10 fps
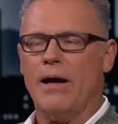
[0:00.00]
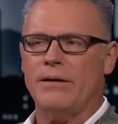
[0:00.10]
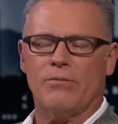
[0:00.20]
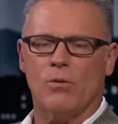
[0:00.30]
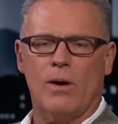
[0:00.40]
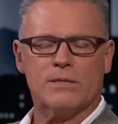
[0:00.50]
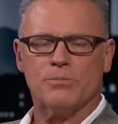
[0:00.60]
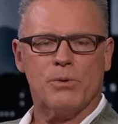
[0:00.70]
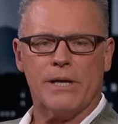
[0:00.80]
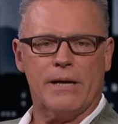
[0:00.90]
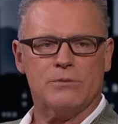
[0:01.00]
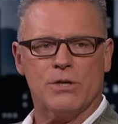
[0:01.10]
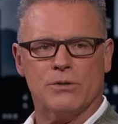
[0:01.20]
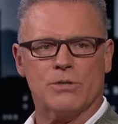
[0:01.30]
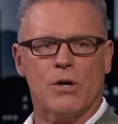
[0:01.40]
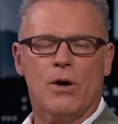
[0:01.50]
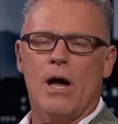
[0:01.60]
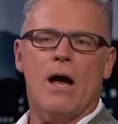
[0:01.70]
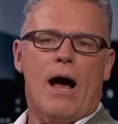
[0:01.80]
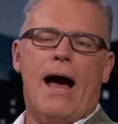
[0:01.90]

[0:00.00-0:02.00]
I, I never watched a pregame show. Right, you so get ready.